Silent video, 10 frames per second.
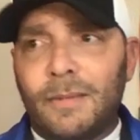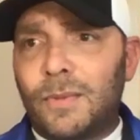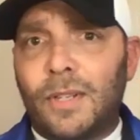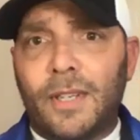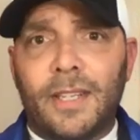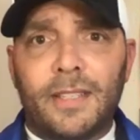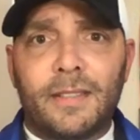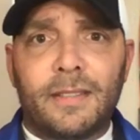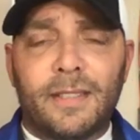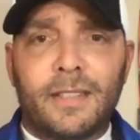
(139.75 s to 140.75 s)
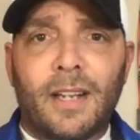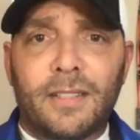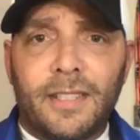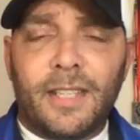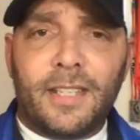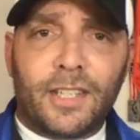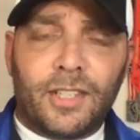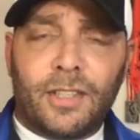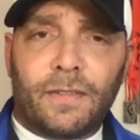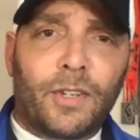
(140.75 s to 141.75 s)
really is causing the
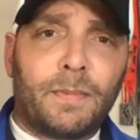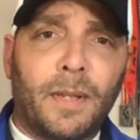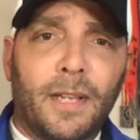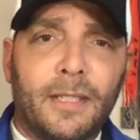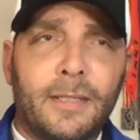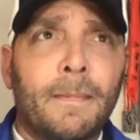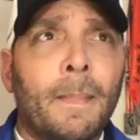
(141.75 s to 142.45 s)
addiction in the first place.